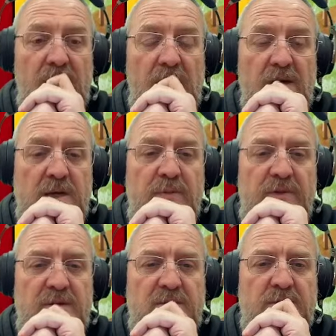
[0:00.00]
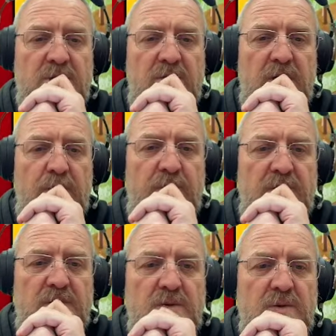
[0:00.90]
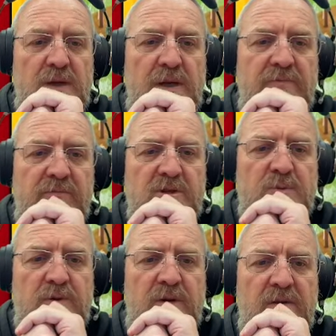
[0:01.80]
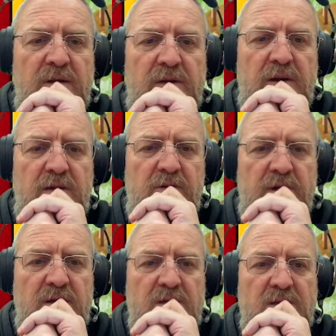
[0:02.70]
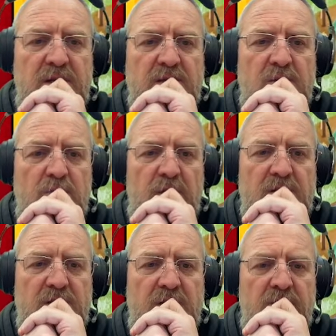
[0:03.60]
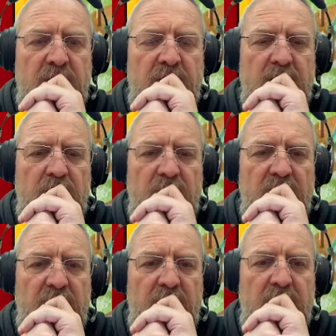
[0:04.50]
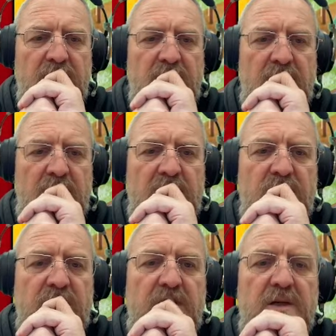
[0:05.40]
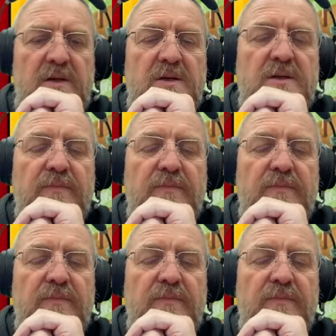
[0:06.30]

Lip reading: Timothy says, I'm sorry, but do they even respond to anything like the creators say so much stuff that they don't even answer? It's ridiculous.